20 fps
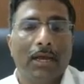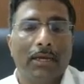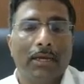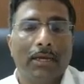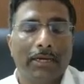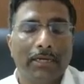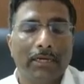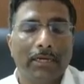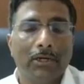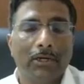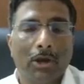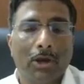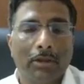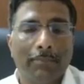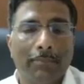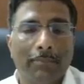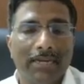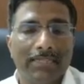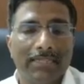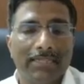critical
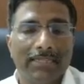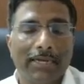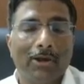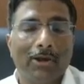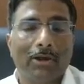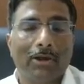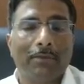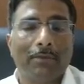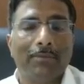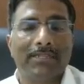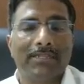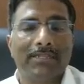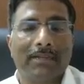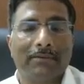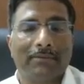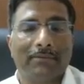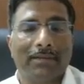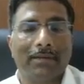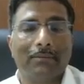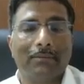design documents are
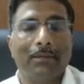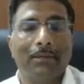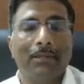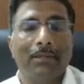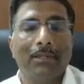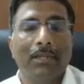available.